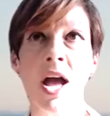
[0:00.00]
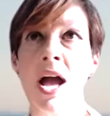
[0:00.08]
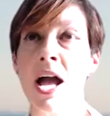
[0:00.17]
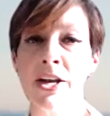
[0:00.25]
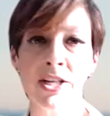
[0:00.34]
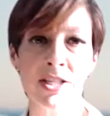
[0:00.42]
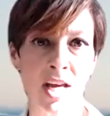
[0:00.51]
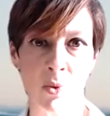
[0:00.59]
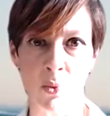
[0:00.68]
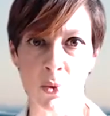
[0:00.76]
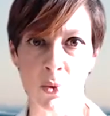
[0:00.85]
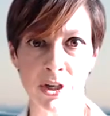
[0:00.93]
how does that
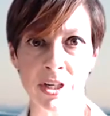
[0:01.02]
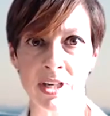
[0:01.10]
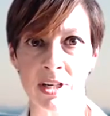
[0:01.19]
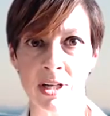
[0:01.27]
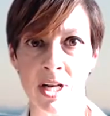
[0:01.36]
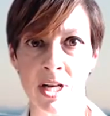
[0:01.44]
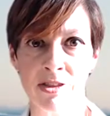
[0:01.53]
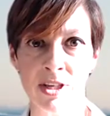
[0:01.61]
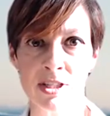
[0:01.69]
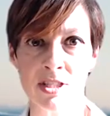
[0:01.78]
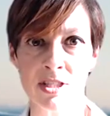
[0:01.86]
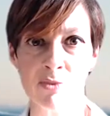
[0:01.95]
work? I think
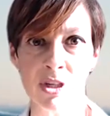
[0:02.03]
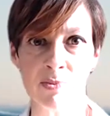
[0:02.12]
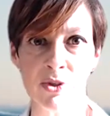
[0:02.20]
some people